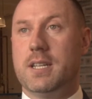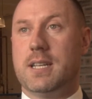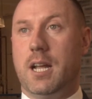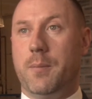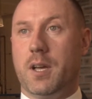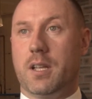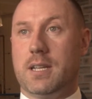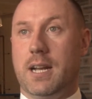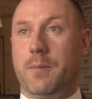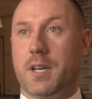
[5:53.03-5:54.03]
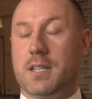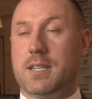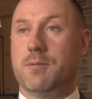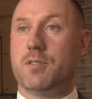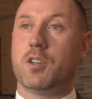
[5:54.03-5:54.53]
dynamic in
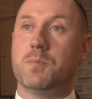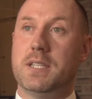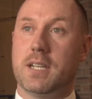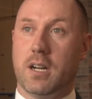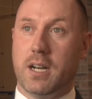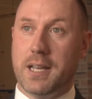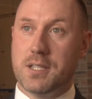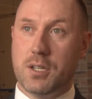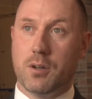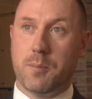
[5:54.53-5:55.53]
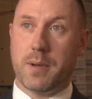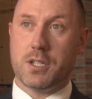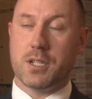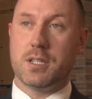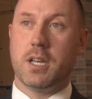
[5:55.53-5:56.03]
terms of us meeting our net zero
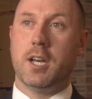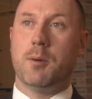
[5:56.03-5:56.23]
ambitions,